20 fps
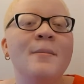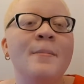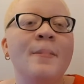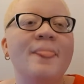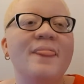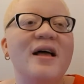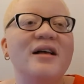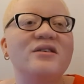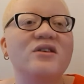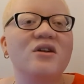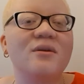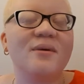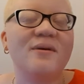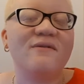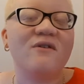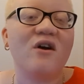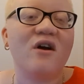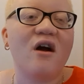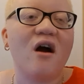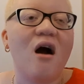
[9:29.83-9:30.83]
That's going to be
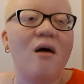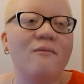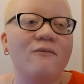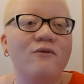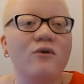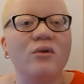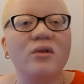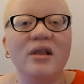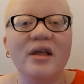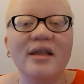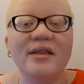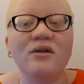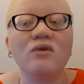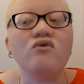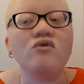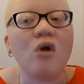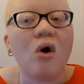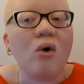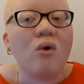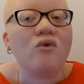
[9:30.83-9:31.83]
very harmful in the
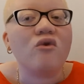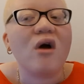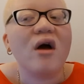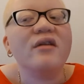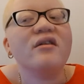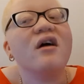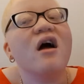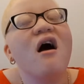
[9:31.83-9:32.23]
long run.